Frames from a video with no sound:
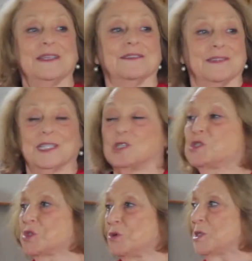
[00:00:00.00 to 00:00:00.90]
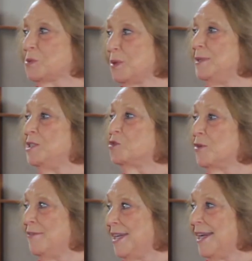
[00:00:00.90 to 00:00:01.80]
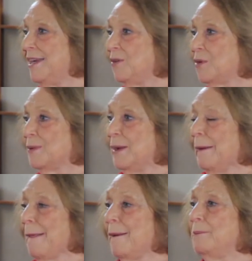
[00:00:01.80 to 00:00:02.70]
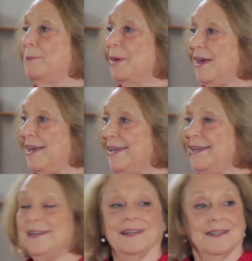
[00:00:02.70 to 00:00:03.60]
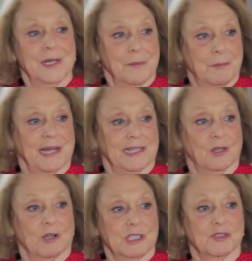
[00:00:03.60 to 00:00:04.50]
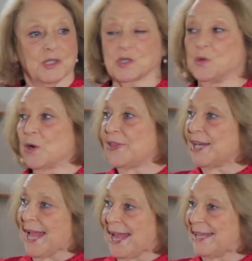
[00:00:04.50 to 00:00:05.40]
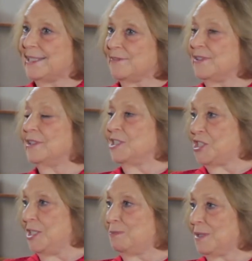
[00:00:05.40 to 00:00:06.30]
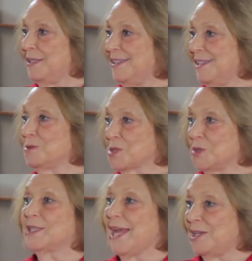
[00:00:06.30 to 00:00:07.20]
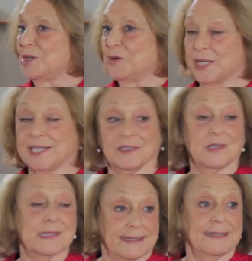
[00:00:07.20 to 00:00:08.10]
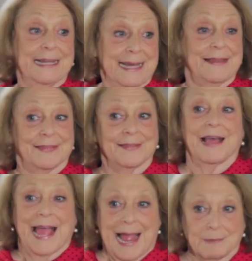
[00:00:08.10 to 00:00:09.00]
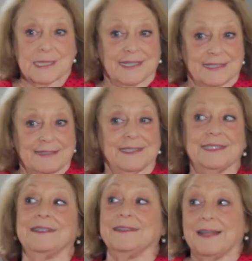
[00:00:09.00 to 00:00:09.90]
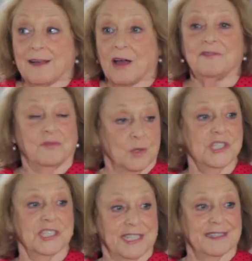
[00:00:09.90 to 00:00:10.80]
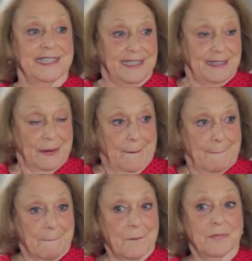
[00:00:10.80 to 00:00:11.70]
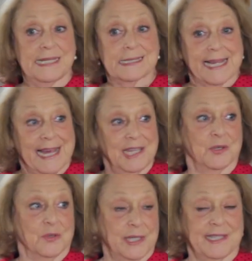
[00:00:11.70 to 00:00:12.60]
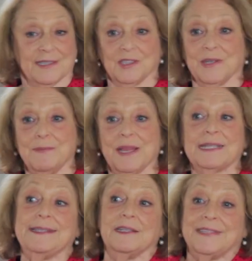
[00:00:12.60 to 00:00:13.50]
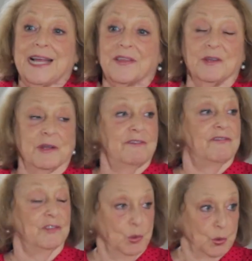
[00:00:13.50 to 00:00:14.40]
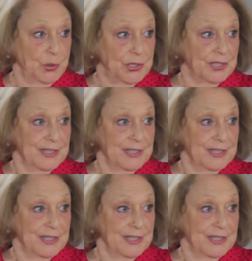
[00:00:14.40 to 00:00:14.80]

little stores would be driven out by a larger store that had it very cheaply, and it was called category killers. And Amazon, unfortunately, is a category killer. I mean, now they're in food.